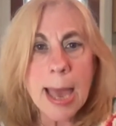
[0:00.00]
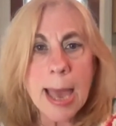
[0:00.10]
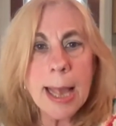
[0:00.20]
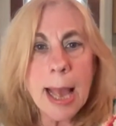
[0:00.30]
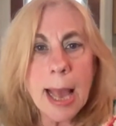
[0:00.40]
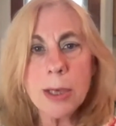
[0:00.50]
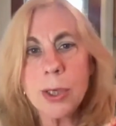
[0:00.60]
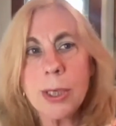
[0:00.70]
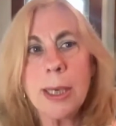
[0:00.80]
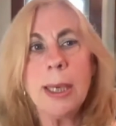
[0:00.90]
and it
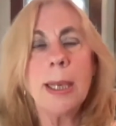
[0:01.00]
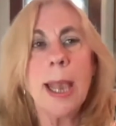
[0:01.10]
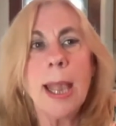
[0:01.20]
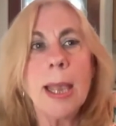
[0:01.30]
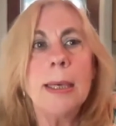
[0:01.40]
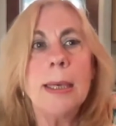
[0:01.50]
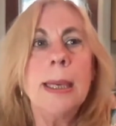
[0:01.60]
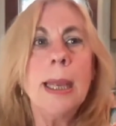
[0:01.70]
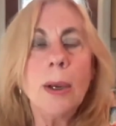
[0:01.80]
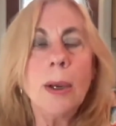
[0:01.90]
actually can
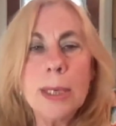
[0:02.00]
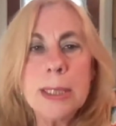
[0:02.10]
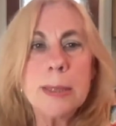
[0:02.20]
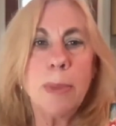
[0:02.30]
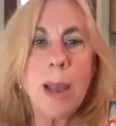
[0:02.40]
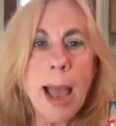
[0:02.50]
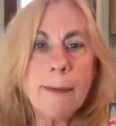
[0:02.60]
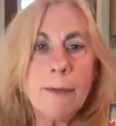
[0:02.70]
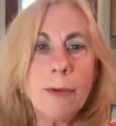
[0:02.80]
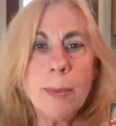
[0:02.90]
decrease
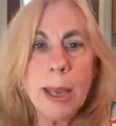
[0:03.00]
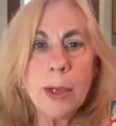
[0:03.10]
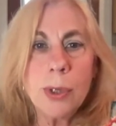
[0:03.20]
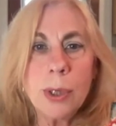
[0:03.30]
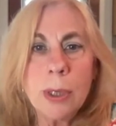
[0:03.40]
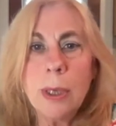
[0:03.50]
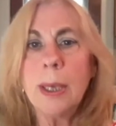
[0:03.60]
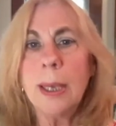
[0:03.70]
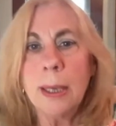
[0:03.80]
plaque formation